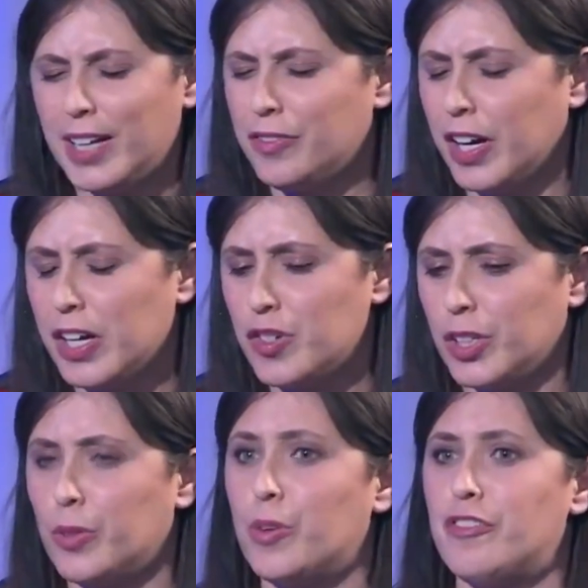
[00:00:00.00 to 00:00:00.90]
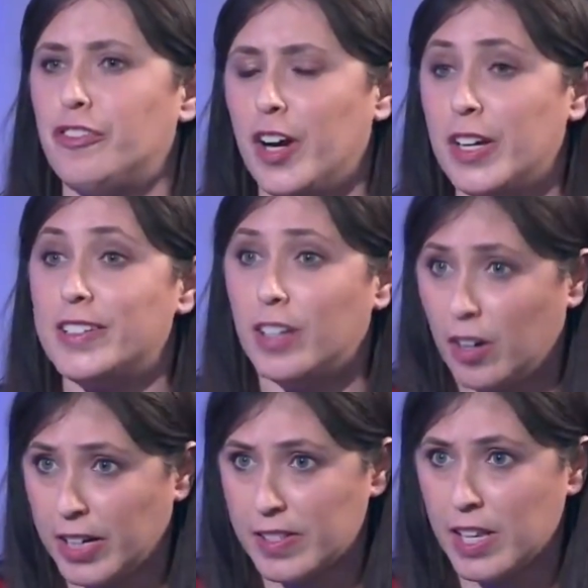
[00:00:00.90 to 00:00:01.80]
We're not firing children. We're firing
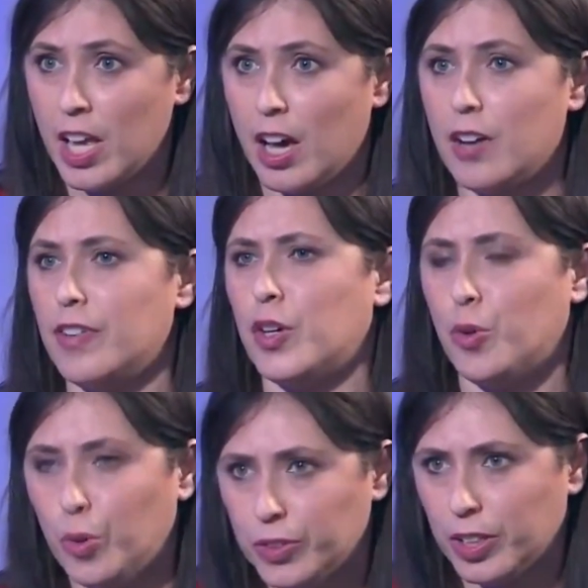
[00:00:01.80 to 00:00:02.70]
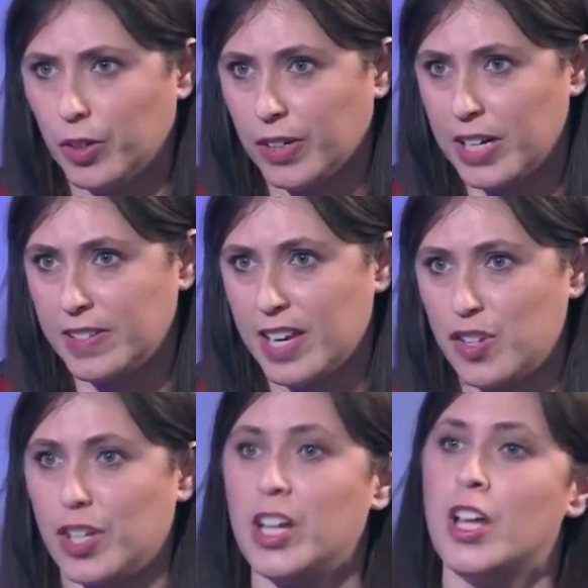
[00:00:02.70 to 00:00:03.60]
targets of a cruel terror
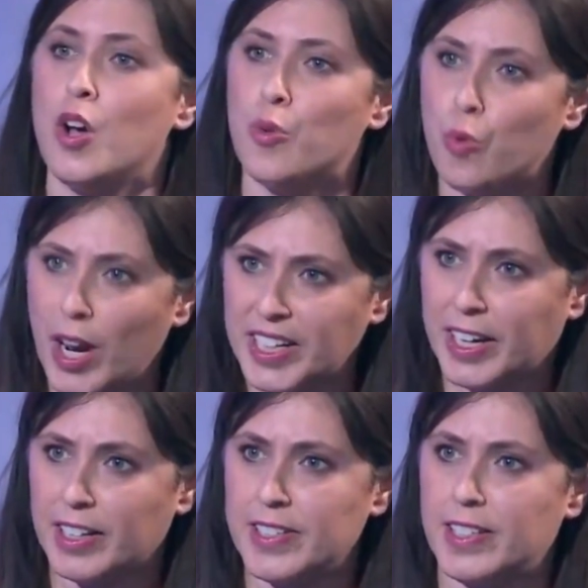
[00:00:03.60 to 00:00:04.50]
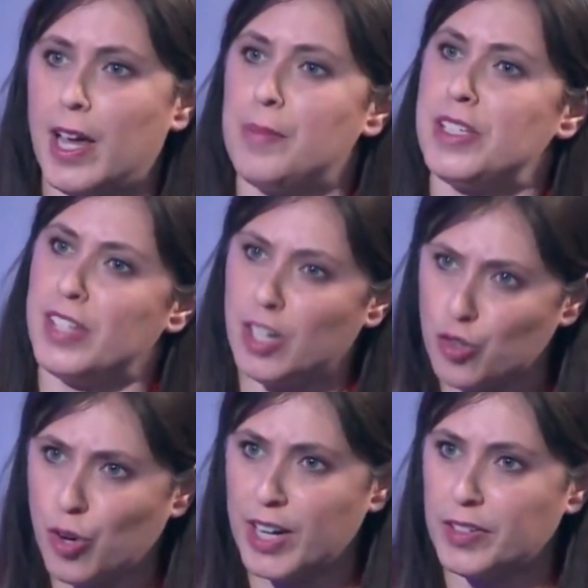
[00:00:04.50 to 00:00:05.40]
organization, radical Islamists that
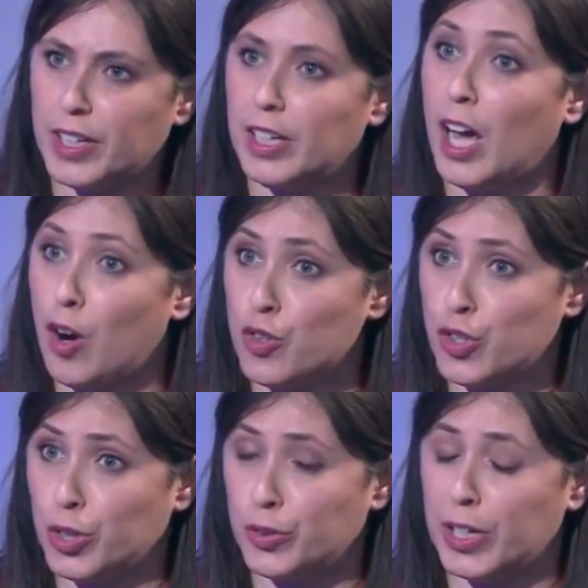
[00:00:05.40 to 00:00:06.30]
are trying to kill our children.